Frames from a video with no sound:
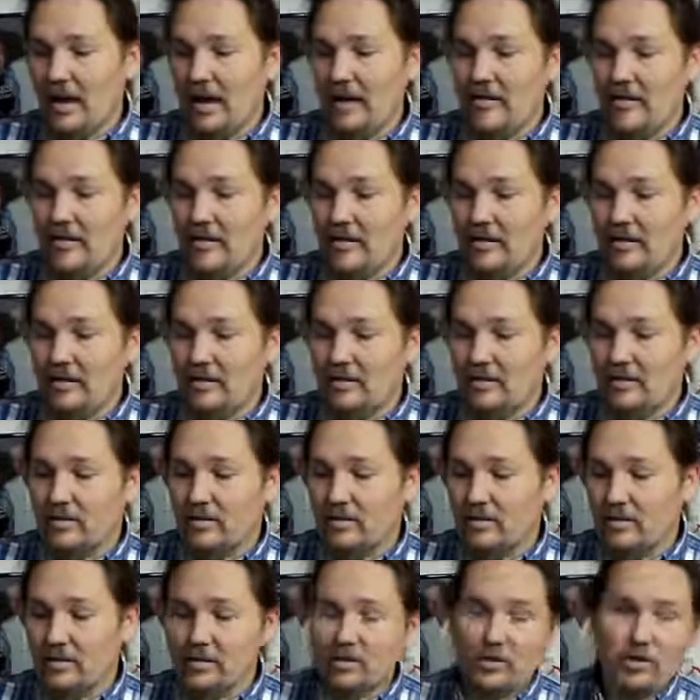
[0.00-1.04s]
and then
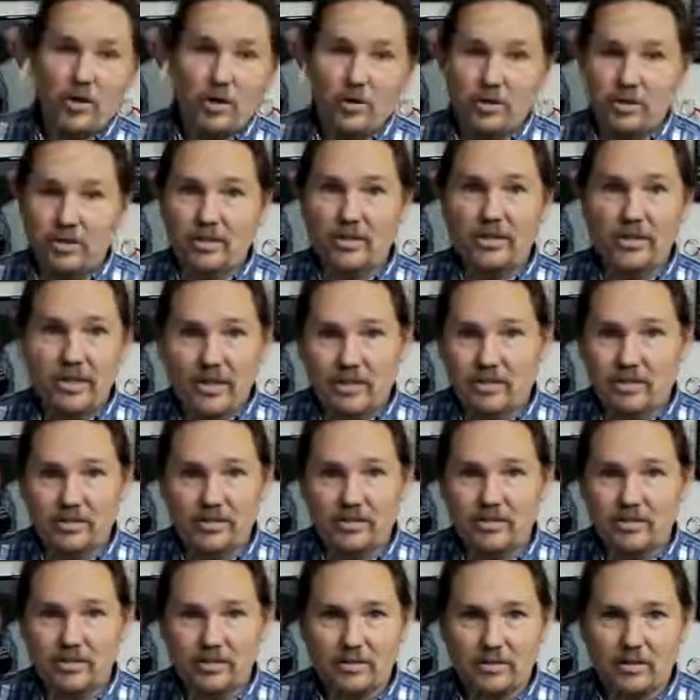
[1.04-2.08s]
go to the
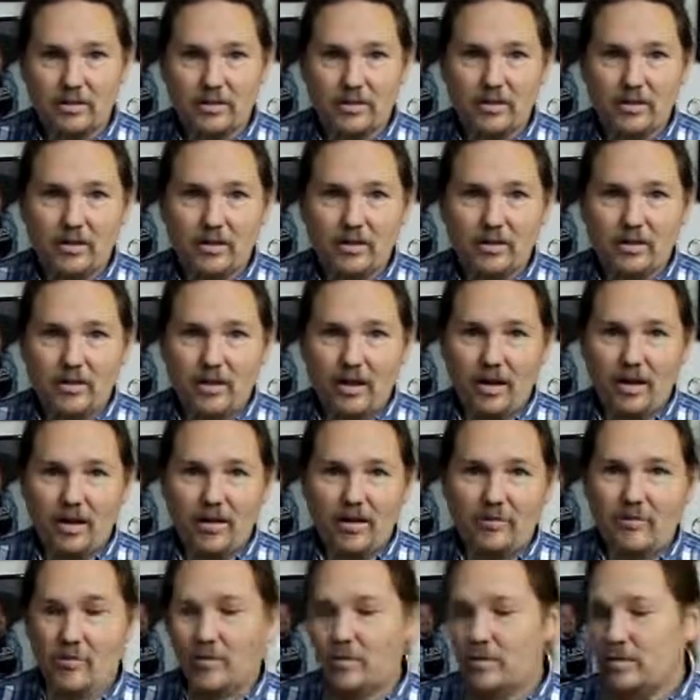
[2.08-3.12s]
next
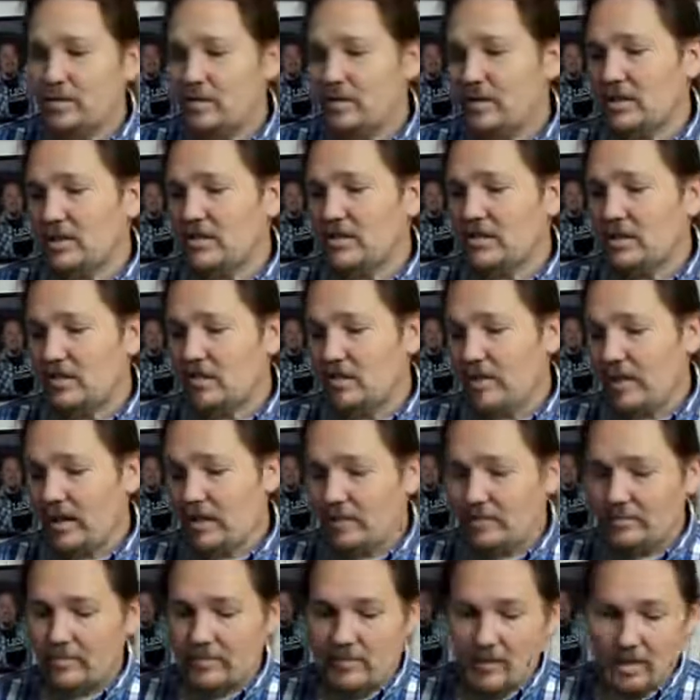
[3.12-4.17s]
line from the C S V
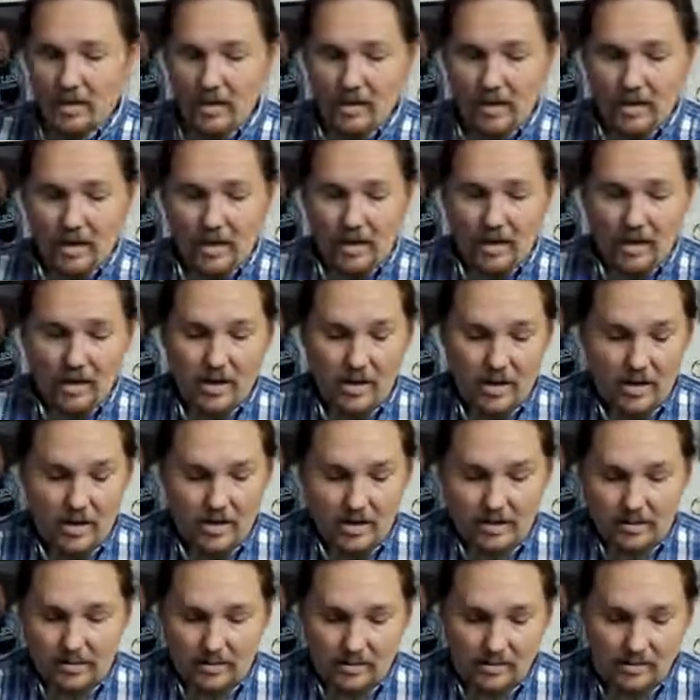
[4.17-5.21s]
file.
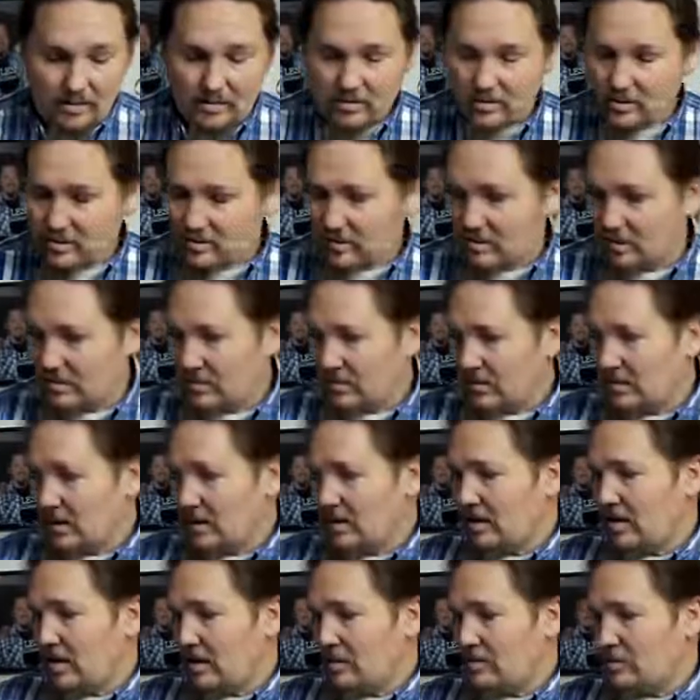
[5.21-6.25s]
And
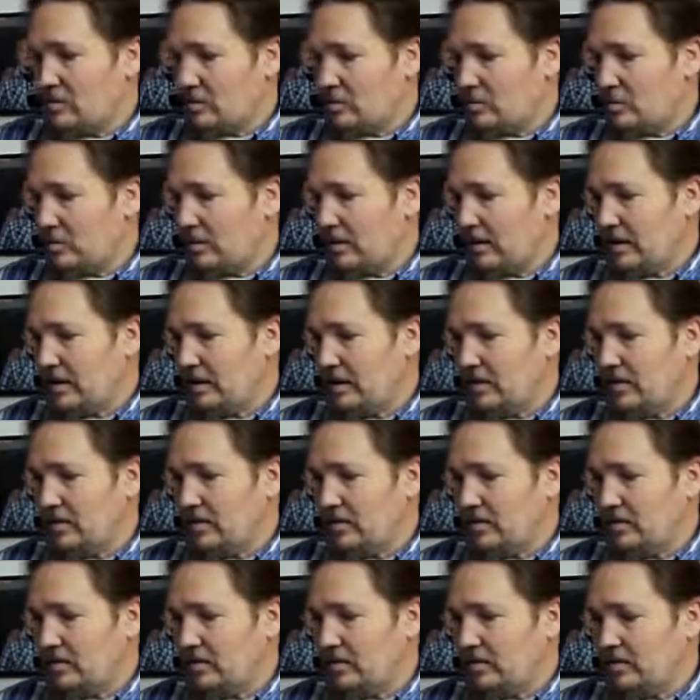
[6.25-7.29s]
then, as it was playing
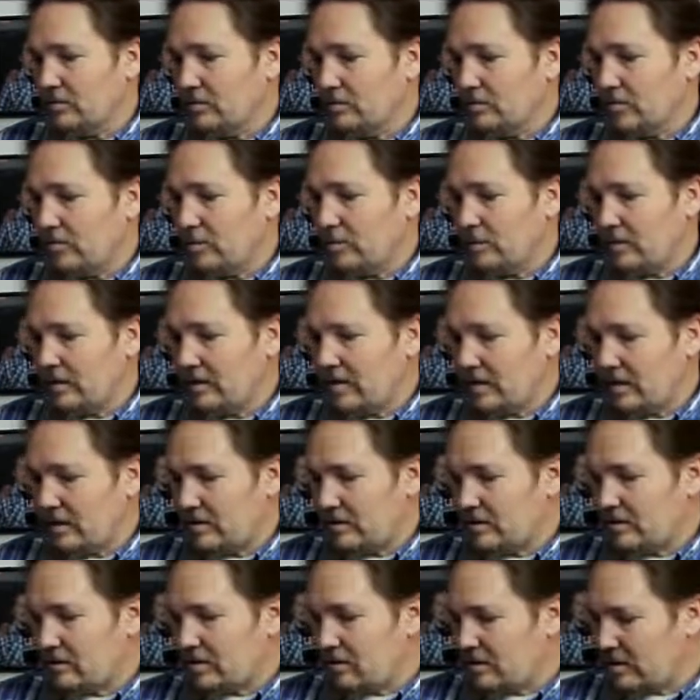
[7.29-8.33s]
earlier, we'll play
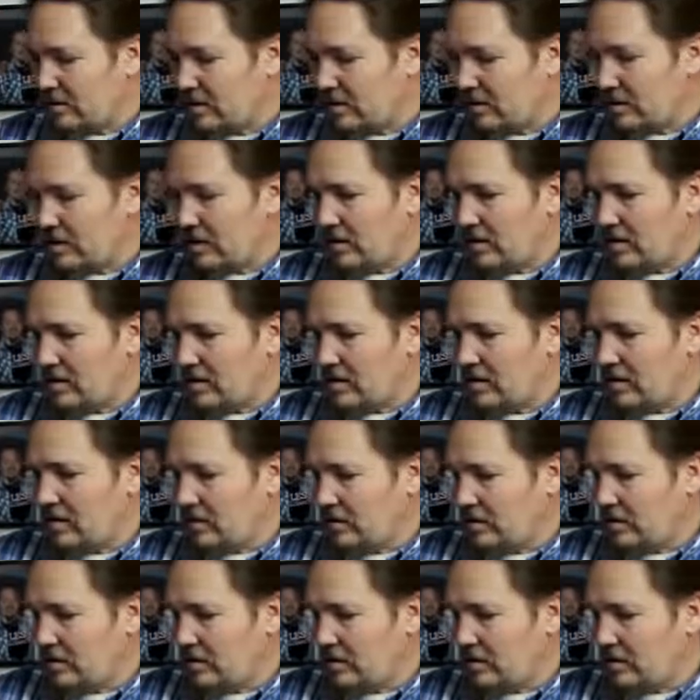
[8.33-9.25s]
that, start that again.